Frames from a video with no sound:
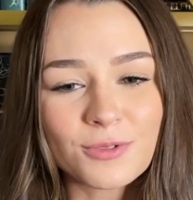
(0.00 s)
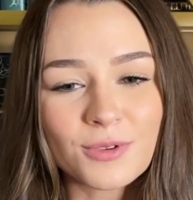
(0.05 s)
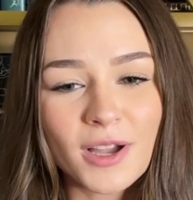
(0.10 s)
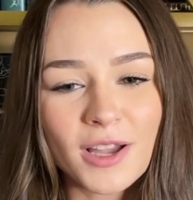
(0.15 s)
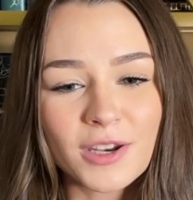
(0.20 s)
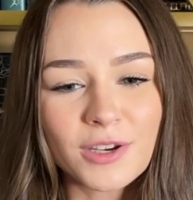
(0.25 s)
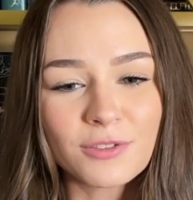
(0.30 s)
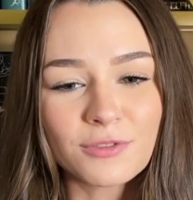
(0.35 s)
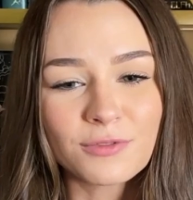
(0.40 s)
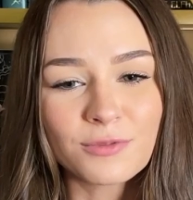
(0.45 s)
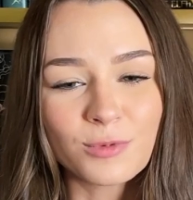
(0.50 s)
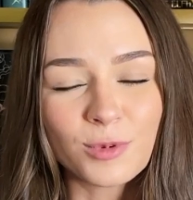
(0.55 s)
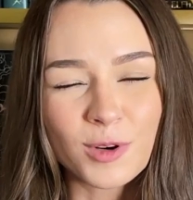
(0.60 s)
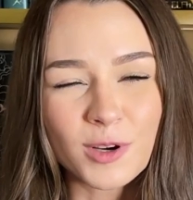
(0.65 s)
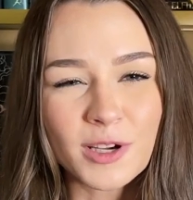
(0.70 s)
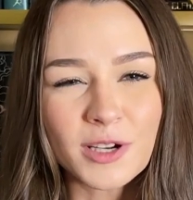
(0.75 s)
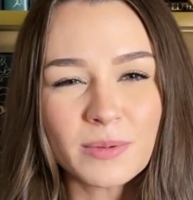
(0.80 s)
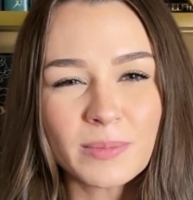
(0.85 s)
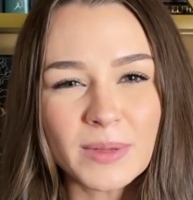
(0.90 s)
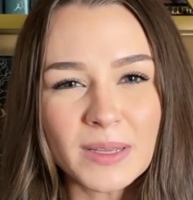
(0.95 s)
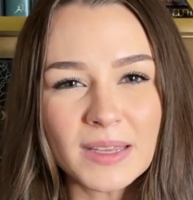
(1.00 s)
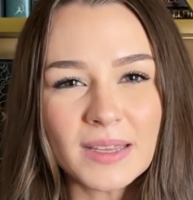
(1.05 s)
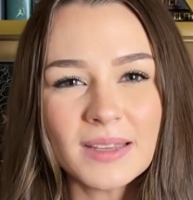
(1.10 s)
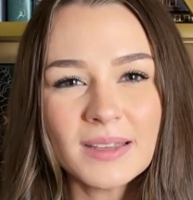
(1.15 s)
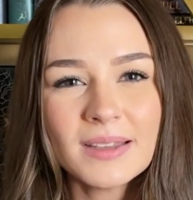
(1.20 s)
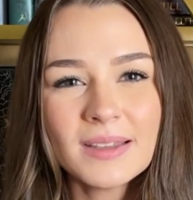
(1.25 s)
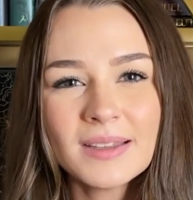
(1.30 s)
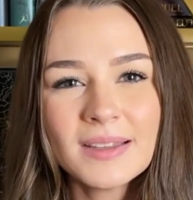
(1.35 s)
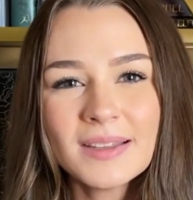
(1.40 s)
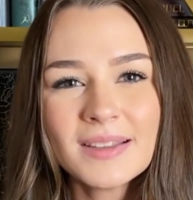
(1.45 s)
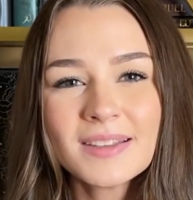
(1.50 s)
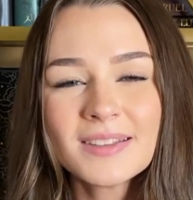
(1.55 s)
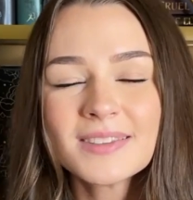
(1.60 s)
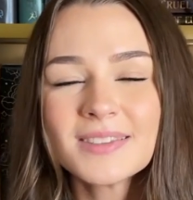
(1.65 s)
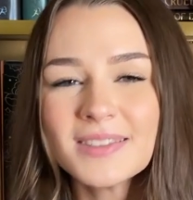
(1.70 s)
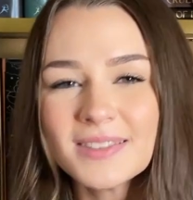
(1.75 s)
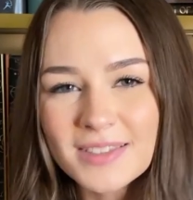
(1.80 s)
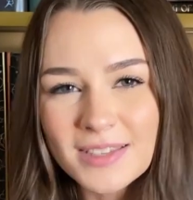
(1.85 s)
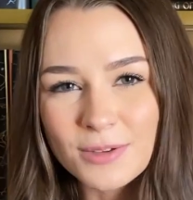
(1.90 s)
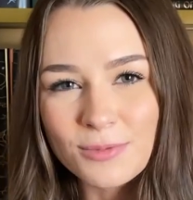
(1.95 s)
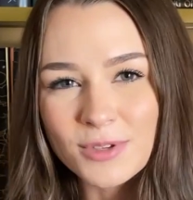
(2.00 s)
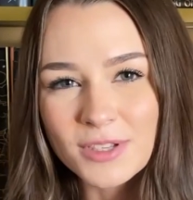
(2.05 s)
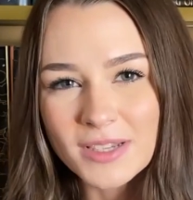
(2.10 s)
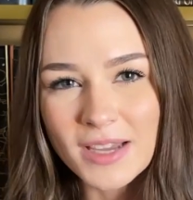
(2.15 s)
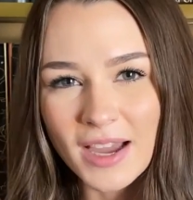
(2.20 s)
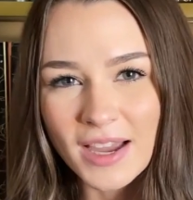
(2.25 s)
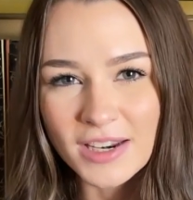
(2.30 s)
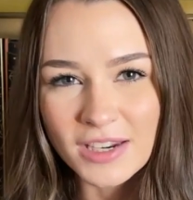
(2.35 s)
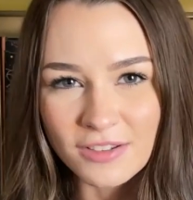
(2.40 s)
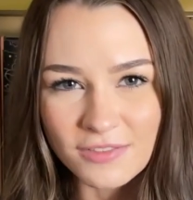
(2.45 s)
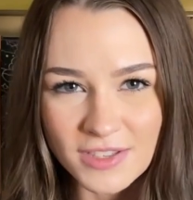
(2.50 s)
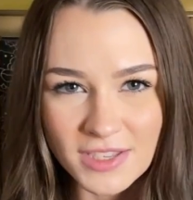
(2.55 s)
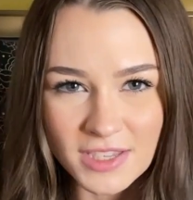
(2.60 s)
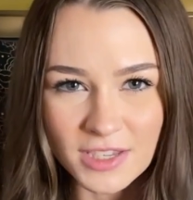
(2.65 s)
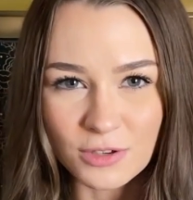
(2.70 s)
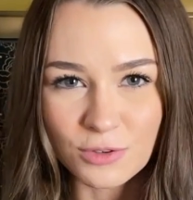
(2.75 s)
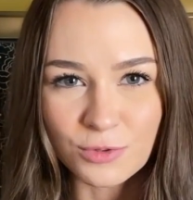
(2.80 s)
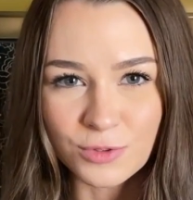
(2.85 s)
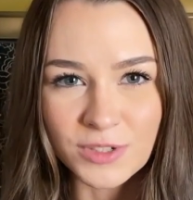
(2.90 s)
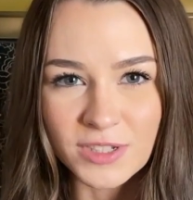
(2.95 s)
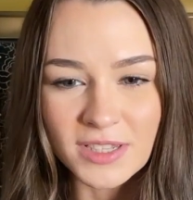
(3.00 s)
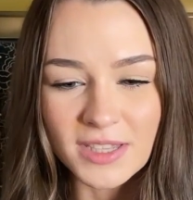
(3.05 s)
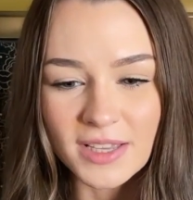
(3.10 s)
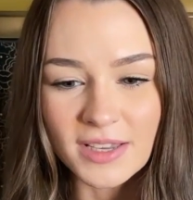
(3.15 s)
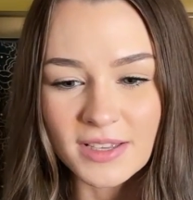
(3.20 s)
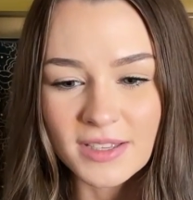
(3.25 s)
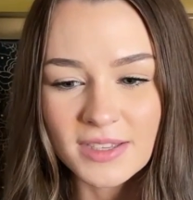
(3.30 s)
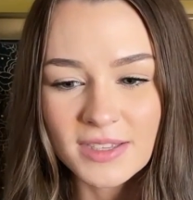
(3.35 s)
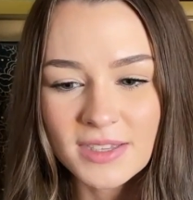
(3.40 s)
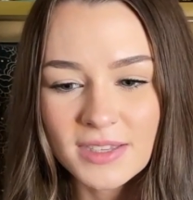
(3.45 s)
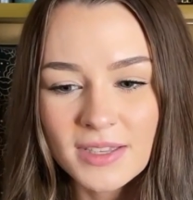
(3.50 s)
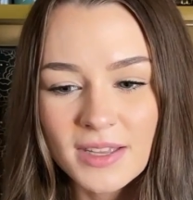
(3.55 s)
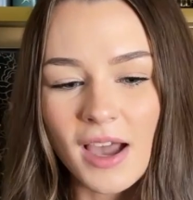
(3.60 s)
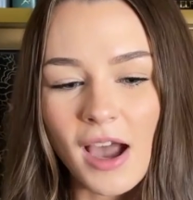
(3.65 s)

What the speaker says: kind of worried me since it was kind of a sequel to this.